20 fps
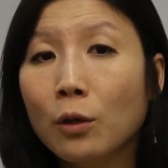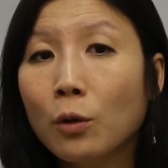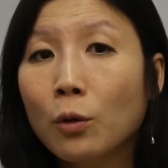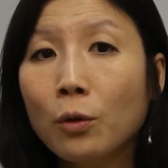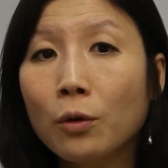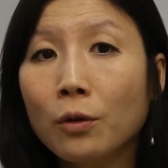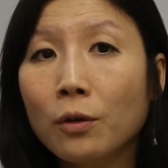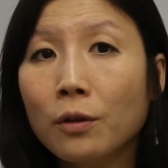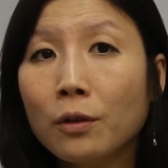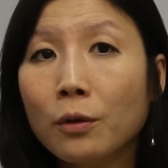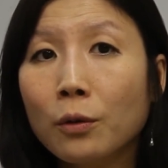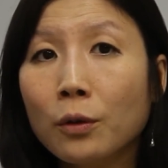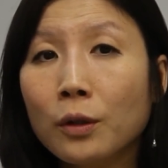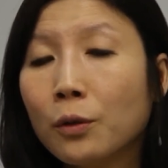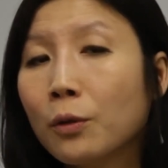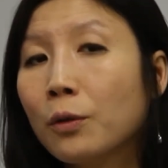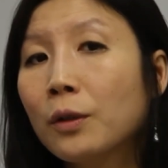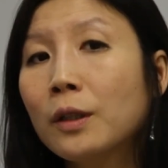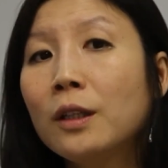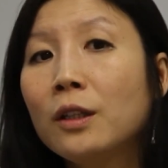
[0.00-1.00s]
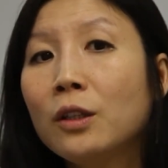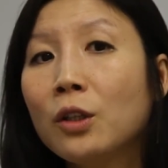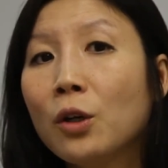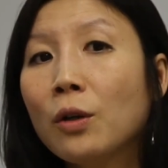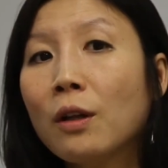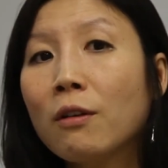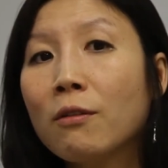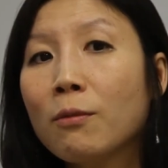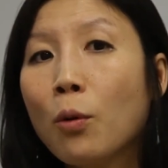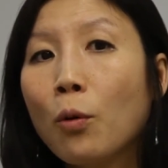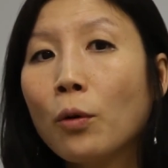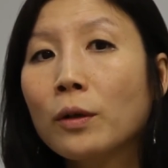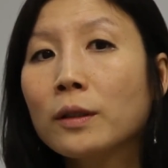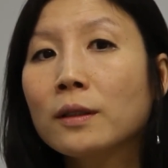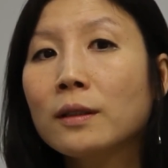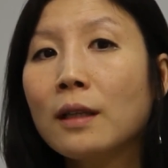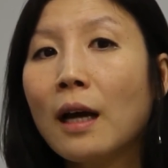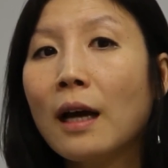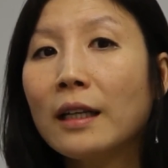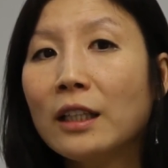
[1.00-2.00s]
that report is
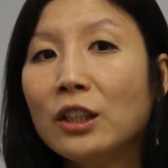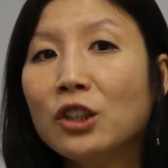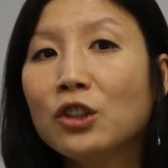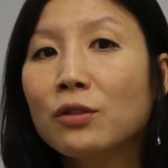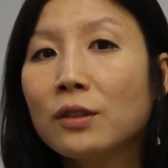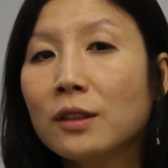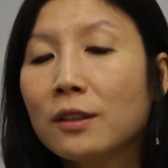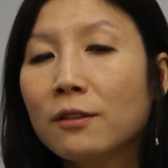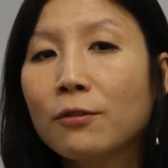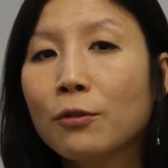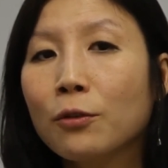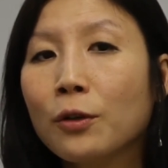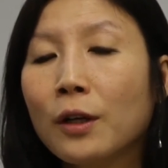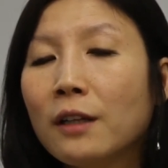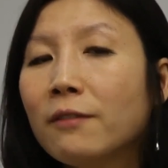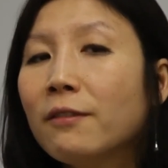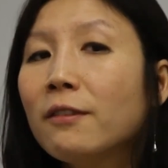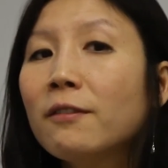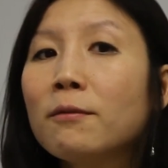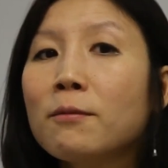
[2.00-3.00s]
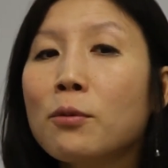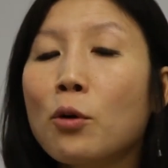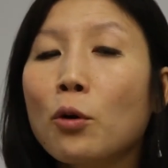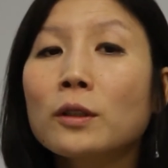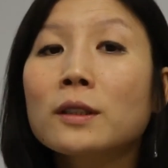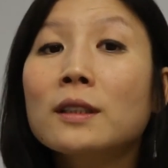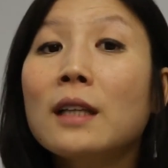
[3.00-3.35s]
not interested for even if the report is